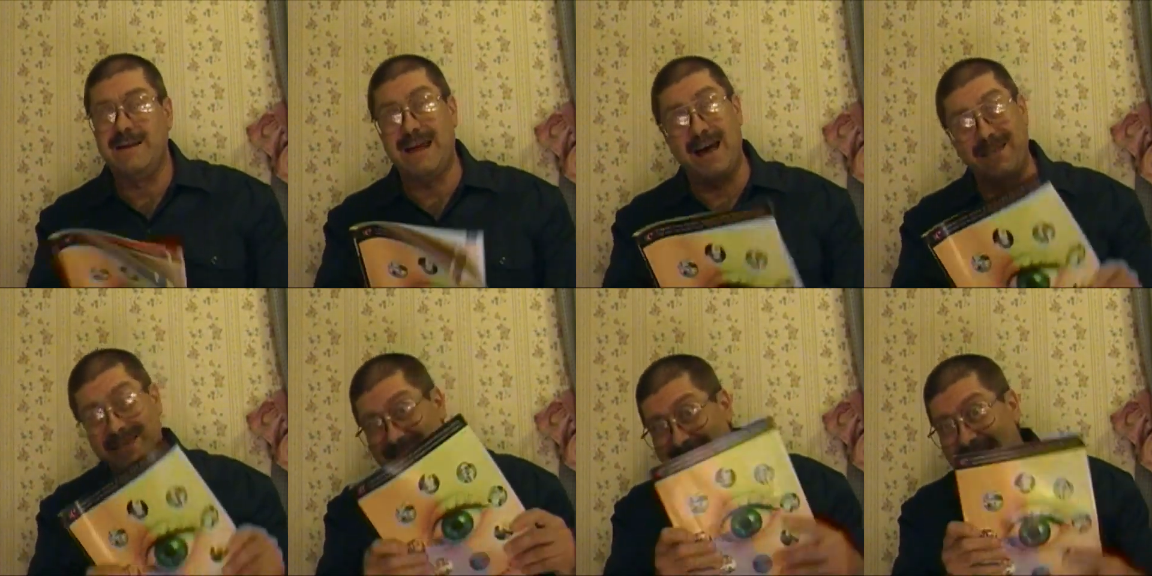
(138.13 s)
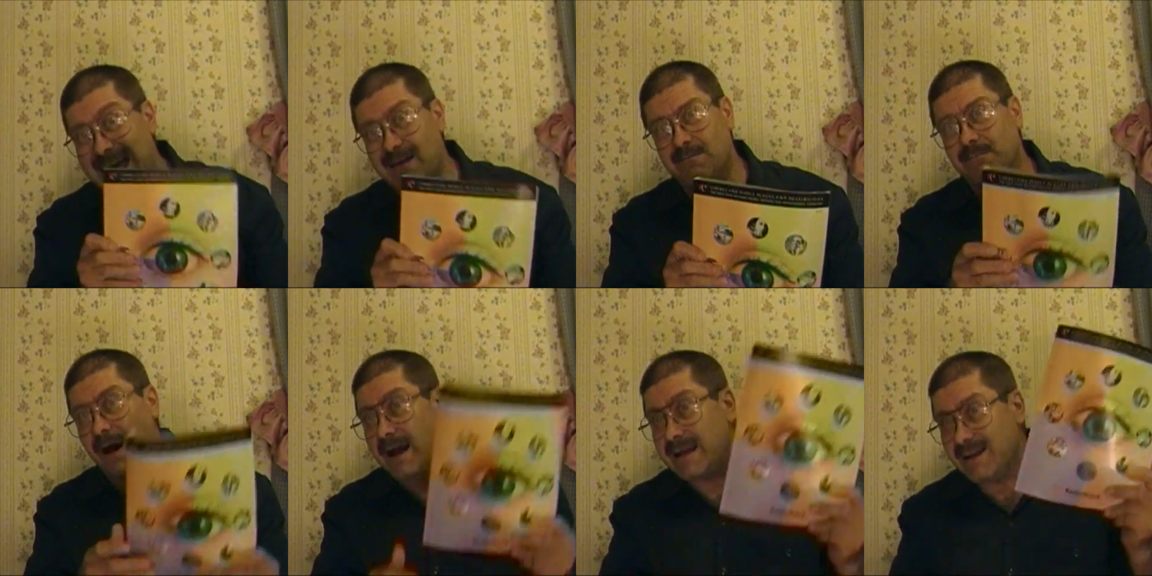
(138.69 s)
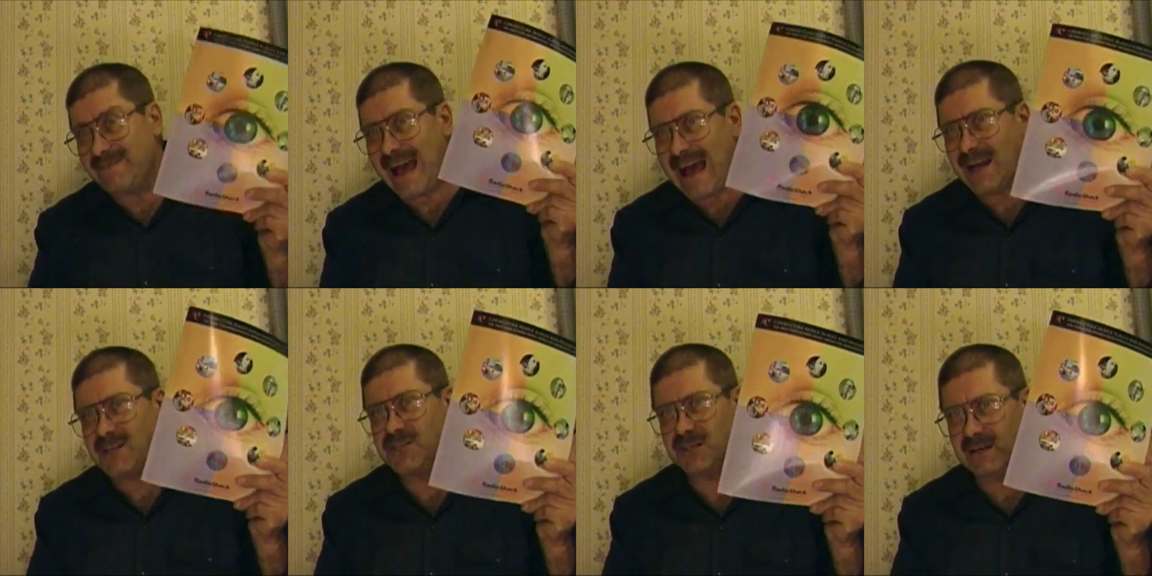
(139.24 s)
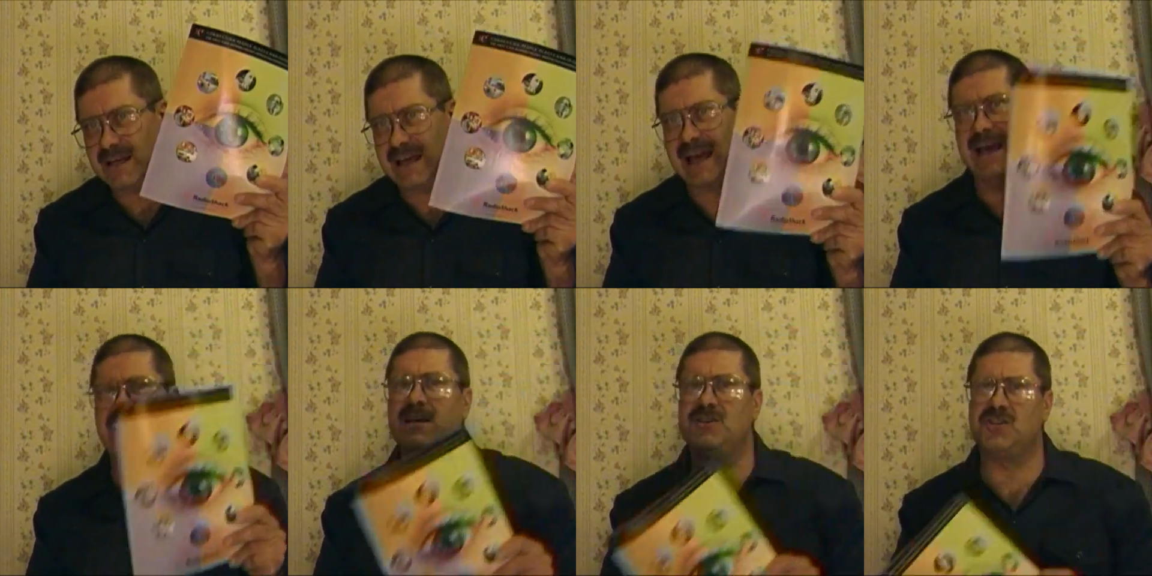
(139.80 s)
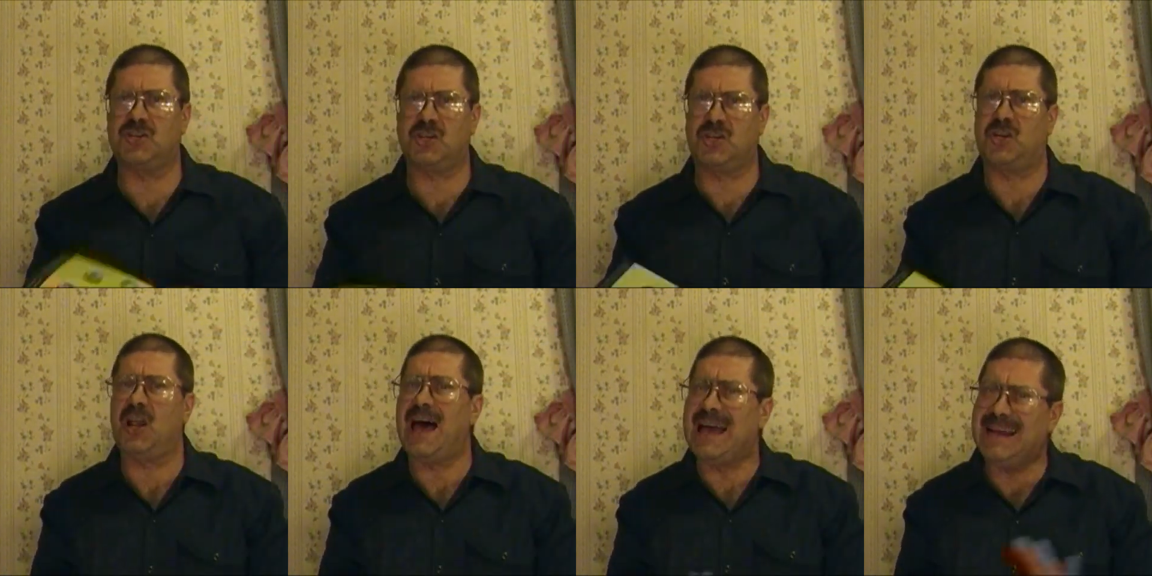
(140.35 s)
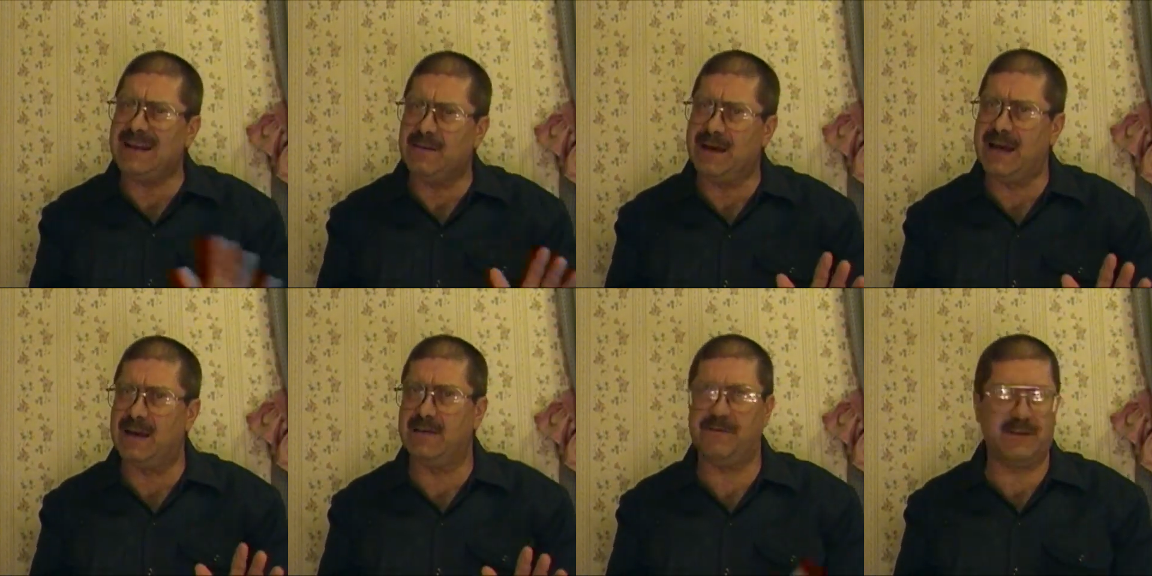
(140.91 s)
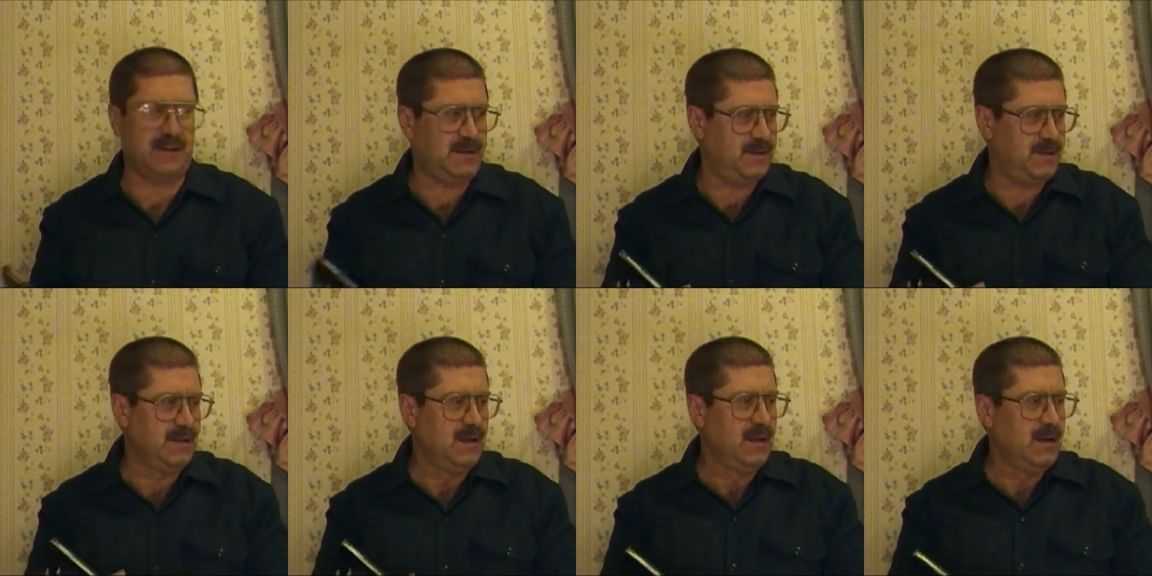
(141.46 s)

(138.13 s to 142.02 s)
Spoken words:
Now that might have actually had a slight amount